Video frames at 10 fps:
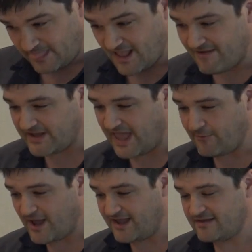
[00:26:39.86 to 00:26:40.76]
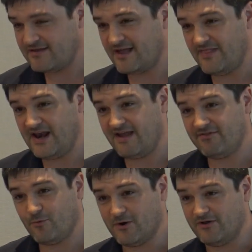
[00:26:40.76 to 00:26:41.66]
I have a gateway, and then I have
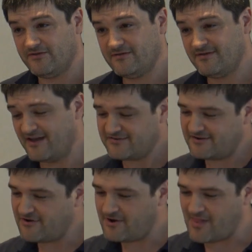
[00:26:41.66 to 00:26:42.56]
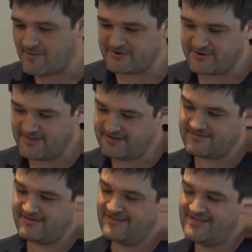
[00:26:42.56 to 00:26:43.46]
the world. I should have drawn a line between these.
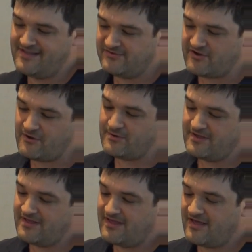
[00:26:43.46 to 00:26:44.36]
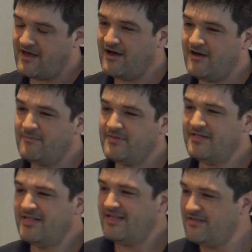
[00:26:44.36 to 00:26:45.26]
So
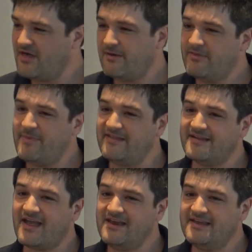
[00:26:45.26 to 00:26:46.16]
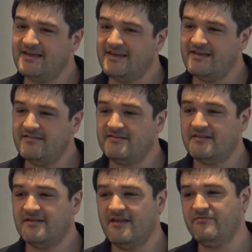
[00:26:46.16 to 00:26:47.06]
the basic idea is
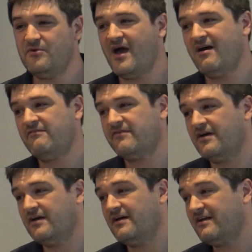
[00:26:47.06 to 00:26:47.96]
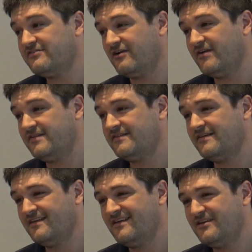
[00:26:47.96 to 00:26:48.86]
if you have a service,
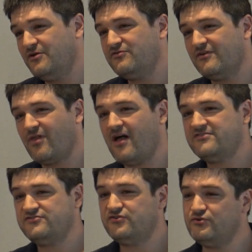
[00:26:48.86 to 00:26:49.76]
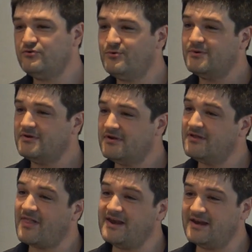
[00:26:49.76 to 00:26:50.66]
you should launch 2
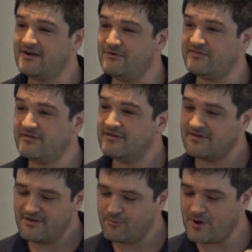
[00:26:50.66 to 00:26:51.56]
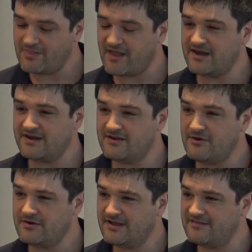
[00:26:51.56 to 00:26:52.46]
Lightning nodes. One Lightning
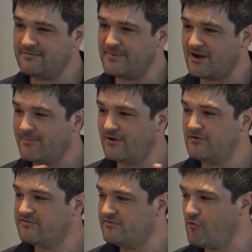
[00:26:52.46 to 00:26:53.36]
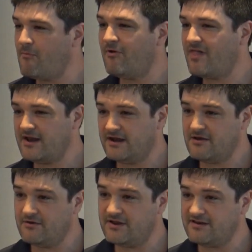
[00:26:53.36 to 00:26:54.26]
node is a bare bones normal Lightning
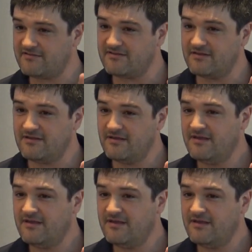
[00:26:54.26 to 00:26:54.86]
node. It doesn't